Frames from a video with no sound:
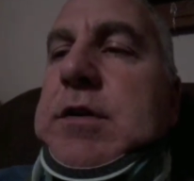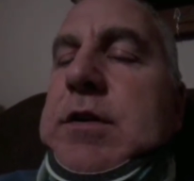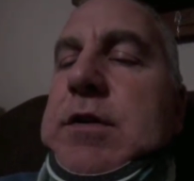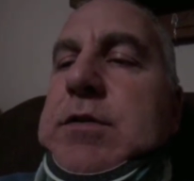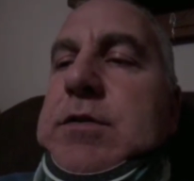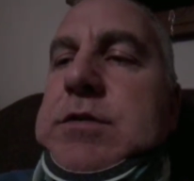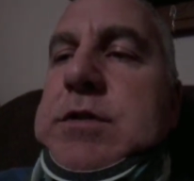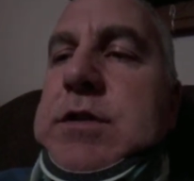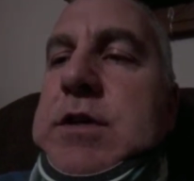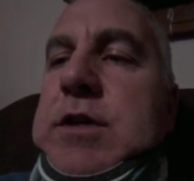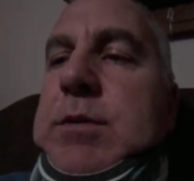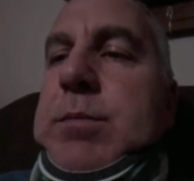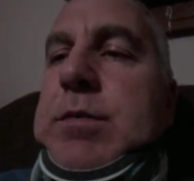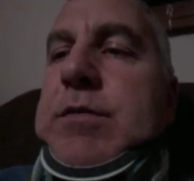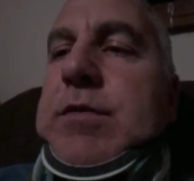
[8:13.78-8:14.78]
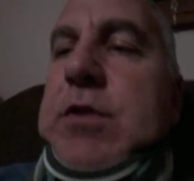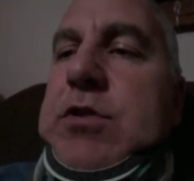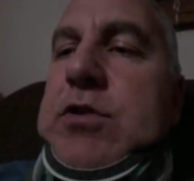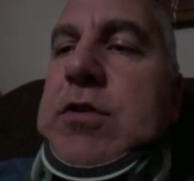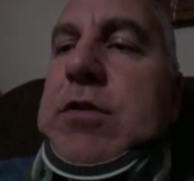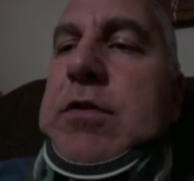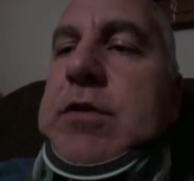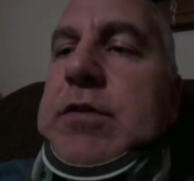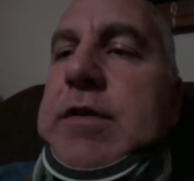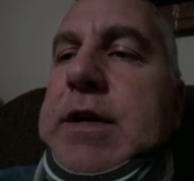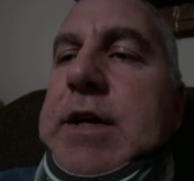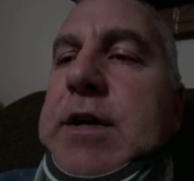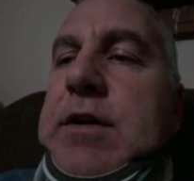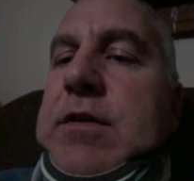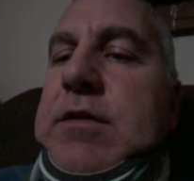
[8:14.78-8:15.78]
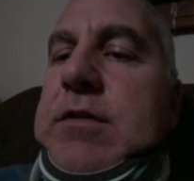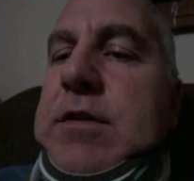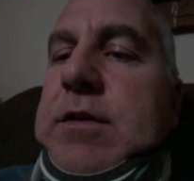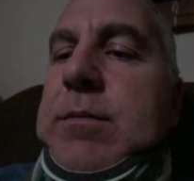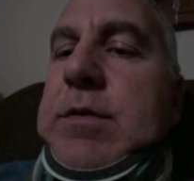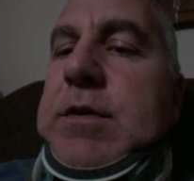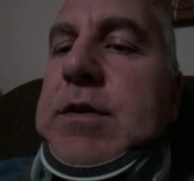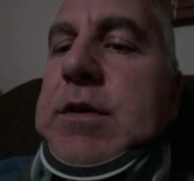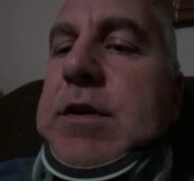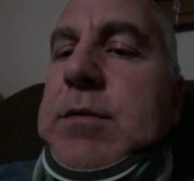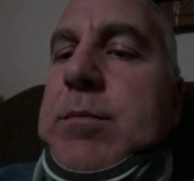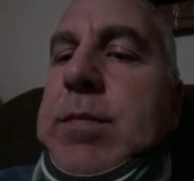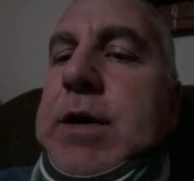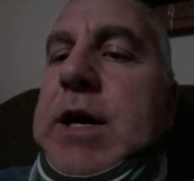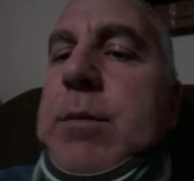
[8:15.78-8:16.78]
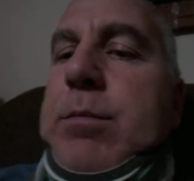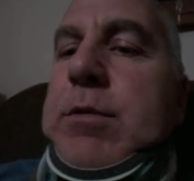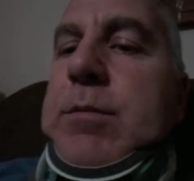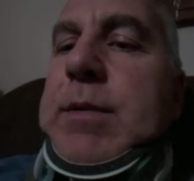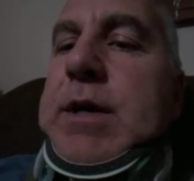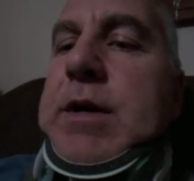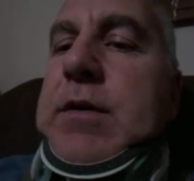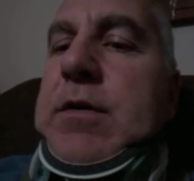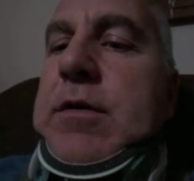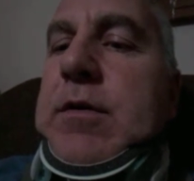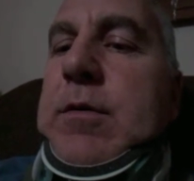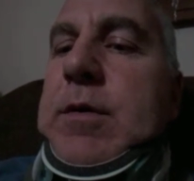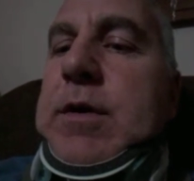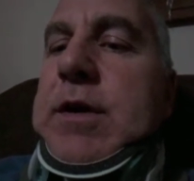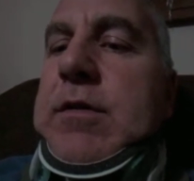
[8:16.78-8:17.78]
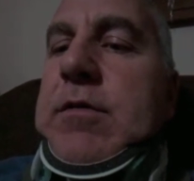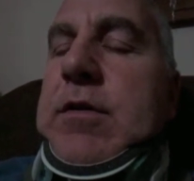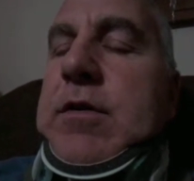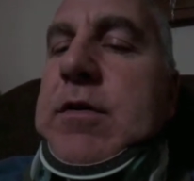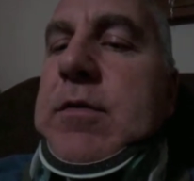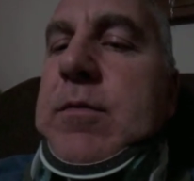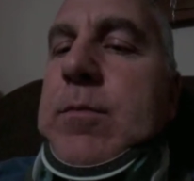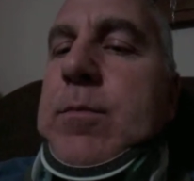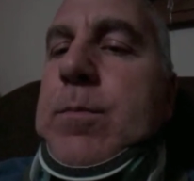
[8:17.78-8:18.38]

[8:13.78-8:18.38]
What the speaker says: loosen up if you jolt your neck or something. They could pop them out or whatever, and